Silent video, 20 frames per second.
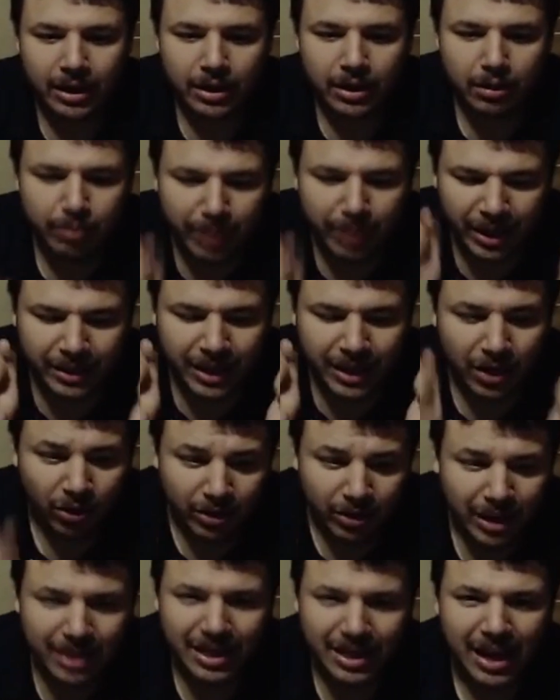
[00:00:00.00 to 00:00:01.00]
but the
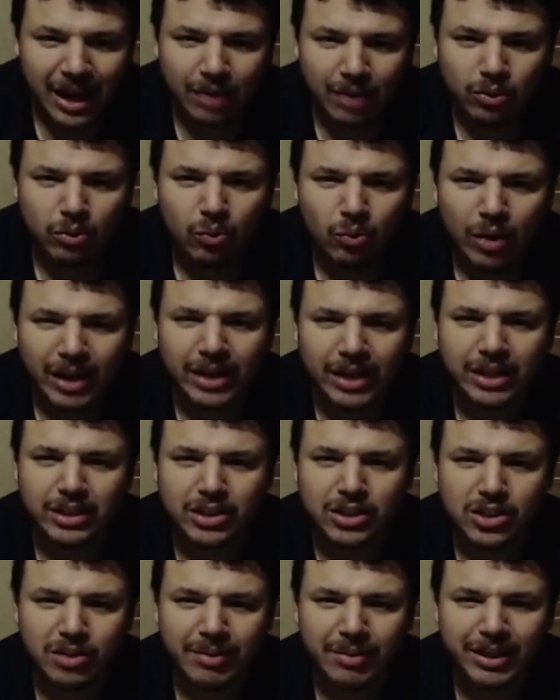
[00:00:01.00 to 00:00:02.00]
only thing I would want to
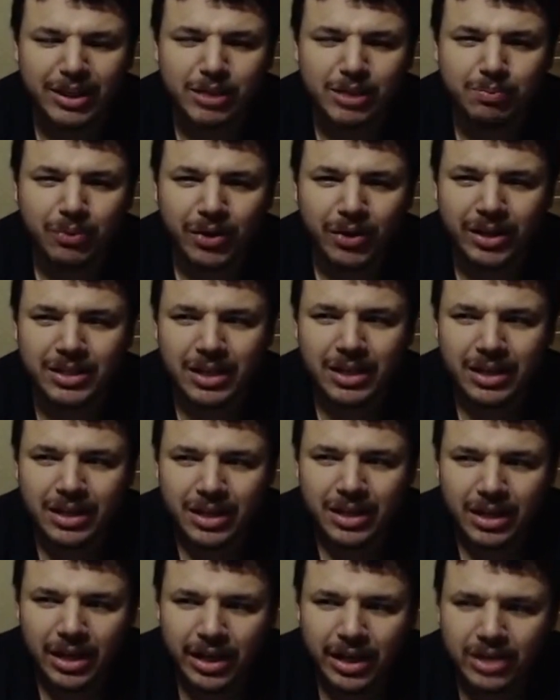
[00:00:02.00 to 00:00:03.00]
consume at this point
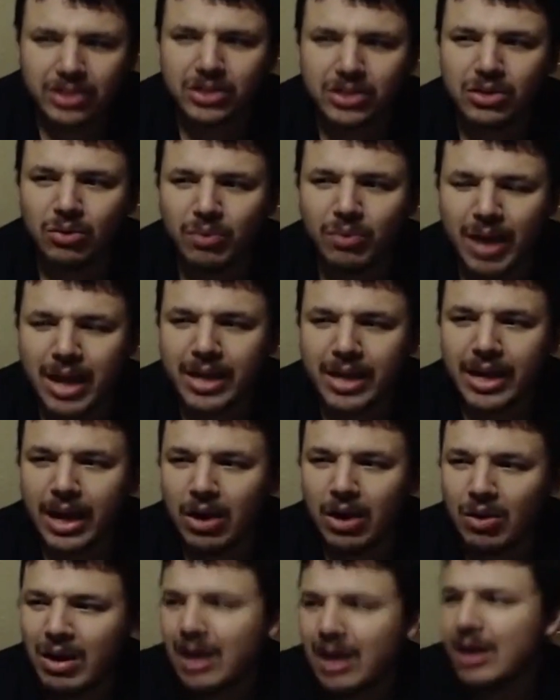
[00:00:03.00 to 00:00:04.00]
is the
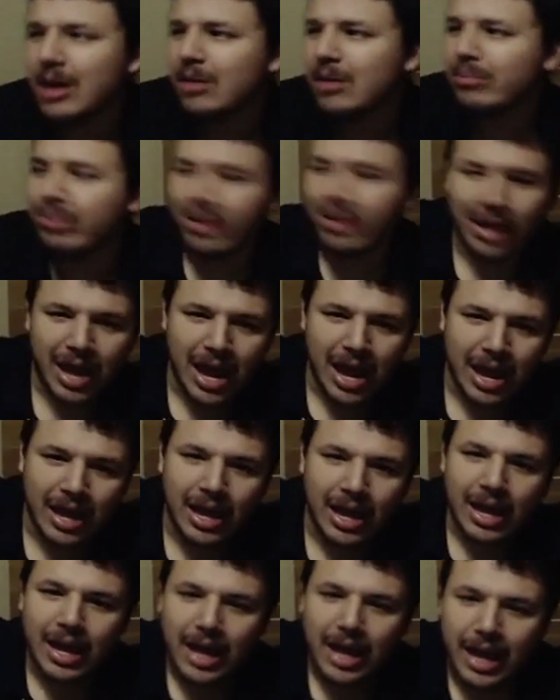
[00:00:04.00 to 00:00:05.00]
radio
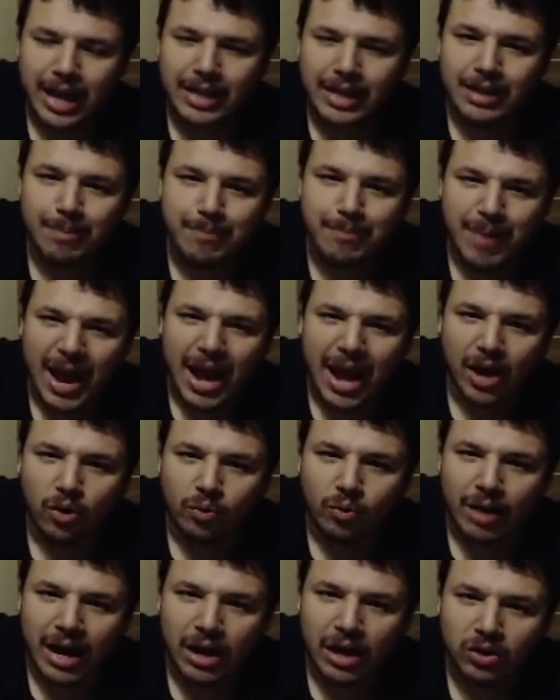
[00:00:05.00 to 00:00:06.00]
playing in the
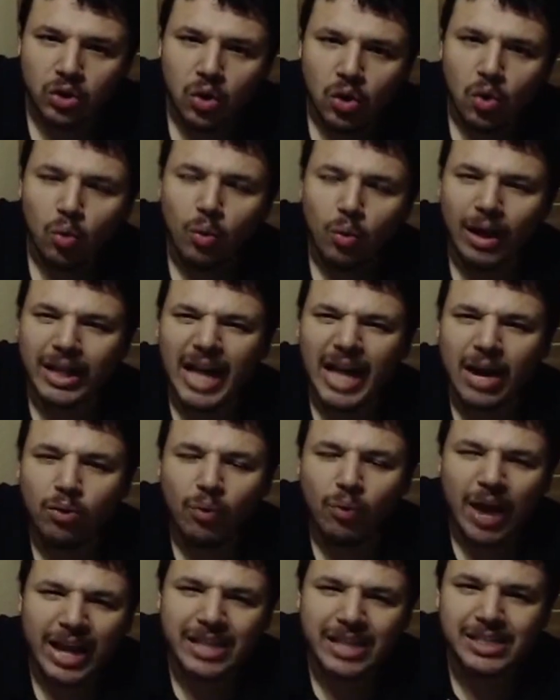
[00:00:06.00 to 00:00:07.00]
background while I
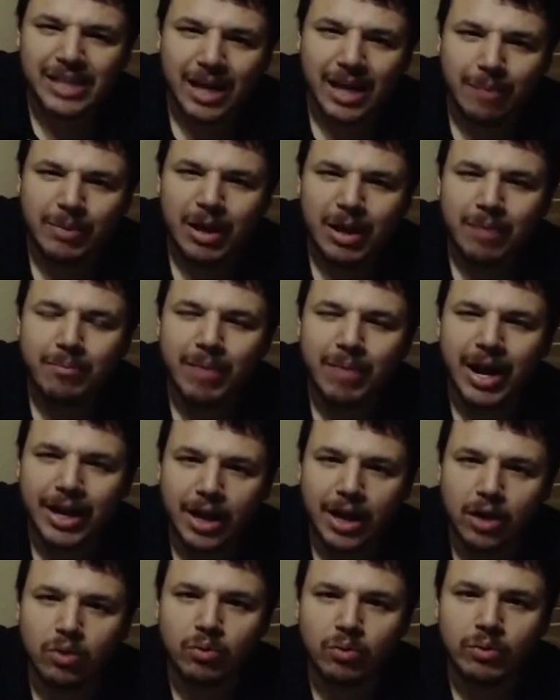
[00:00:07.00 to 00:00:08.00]
write up my
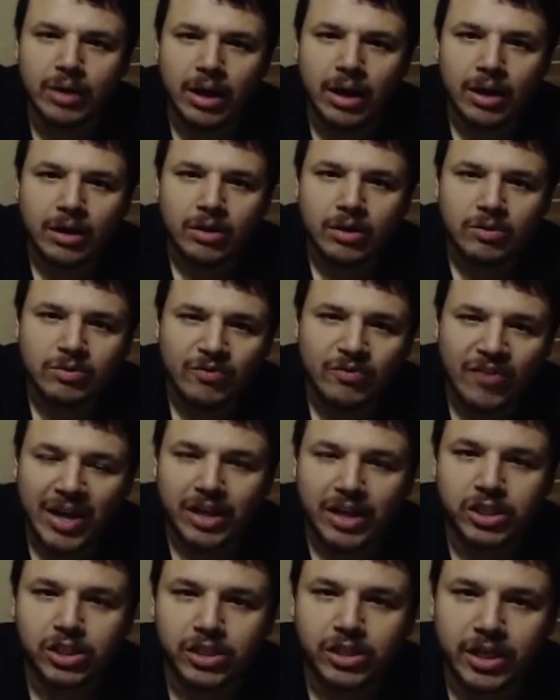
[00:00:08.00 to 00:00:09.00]
own
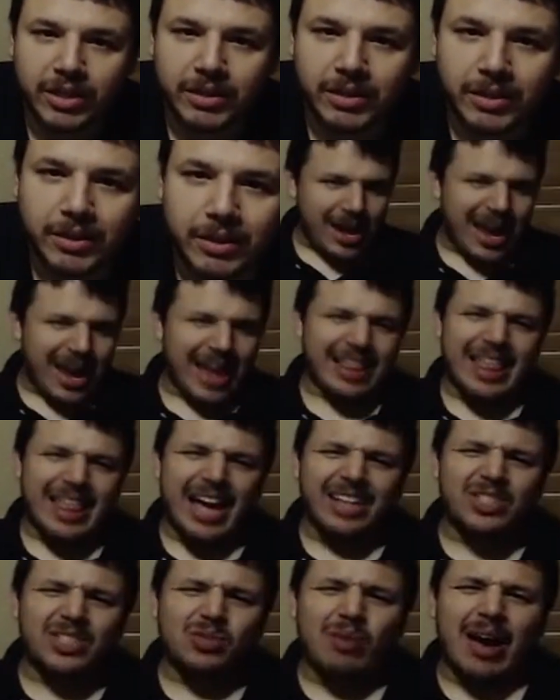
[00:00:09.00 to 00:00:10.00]
fiction. And
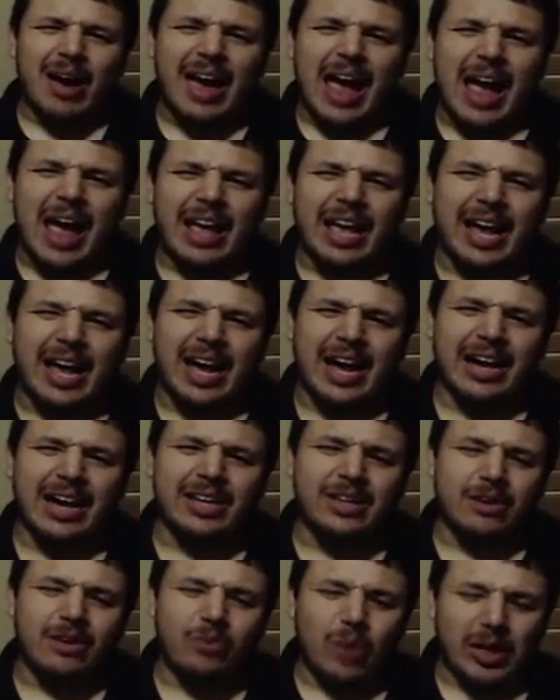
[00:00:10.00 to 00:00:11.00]
that's why I
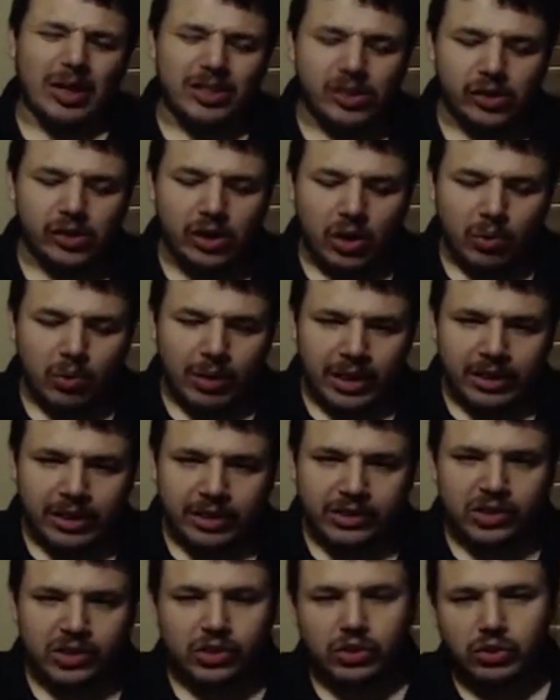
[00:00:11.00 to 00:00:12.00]
kind of want to go in
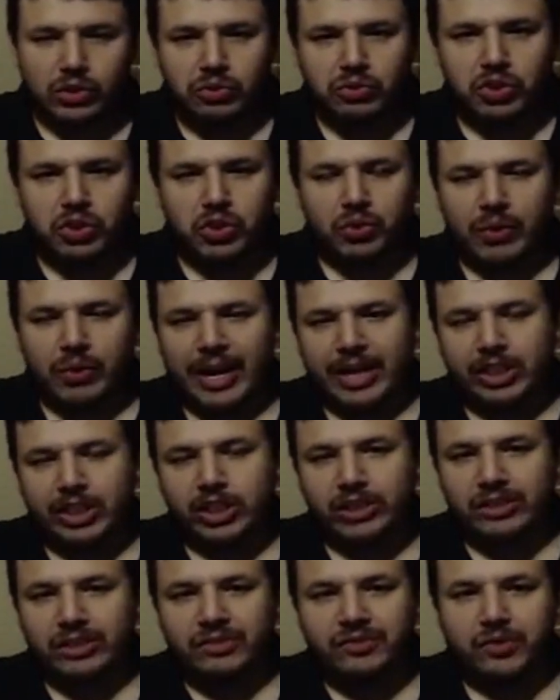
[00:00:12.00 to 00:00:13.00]
this new
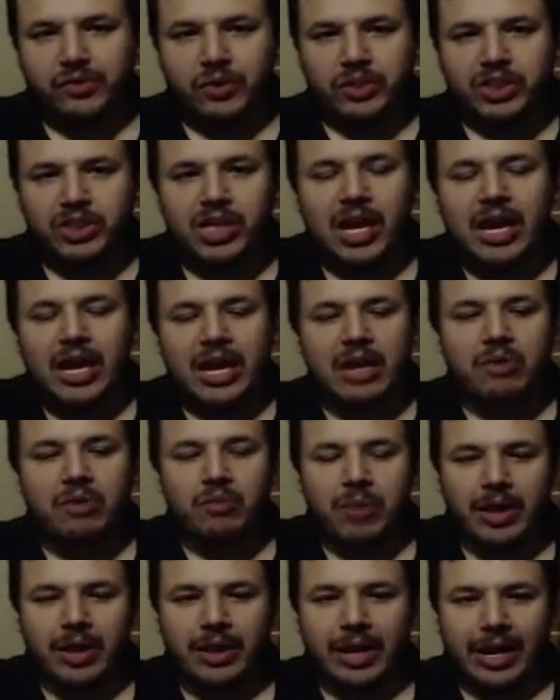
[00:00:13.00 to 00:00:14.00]
direction for JE
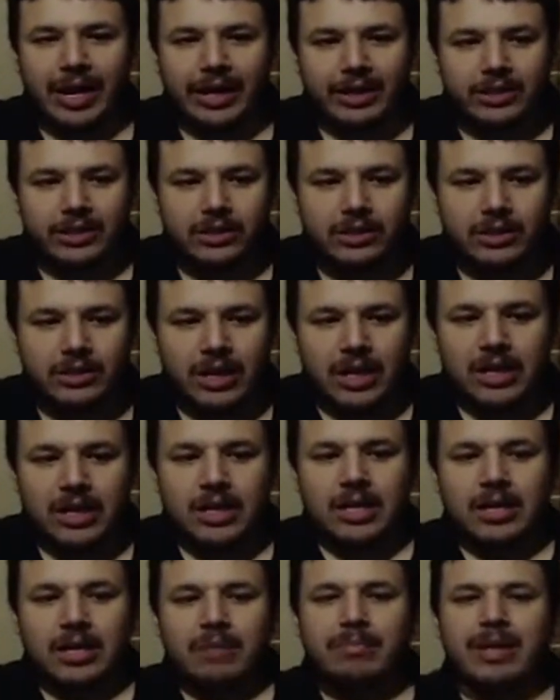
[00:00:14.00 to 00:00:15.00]
Realize.
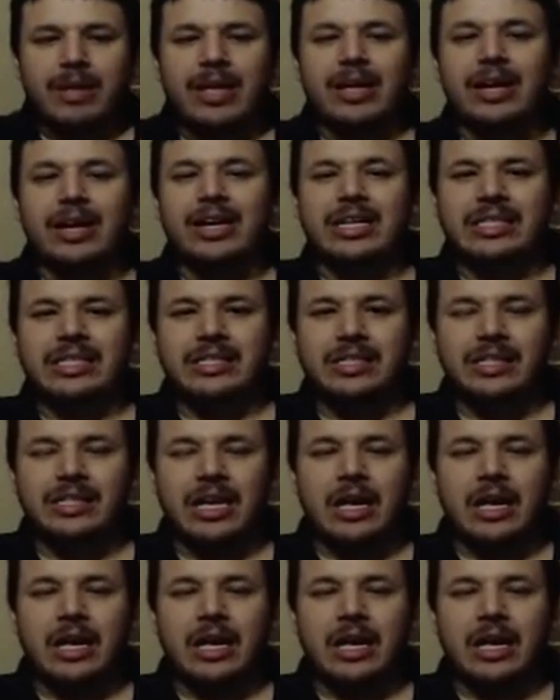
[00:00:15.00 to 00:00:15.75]
Because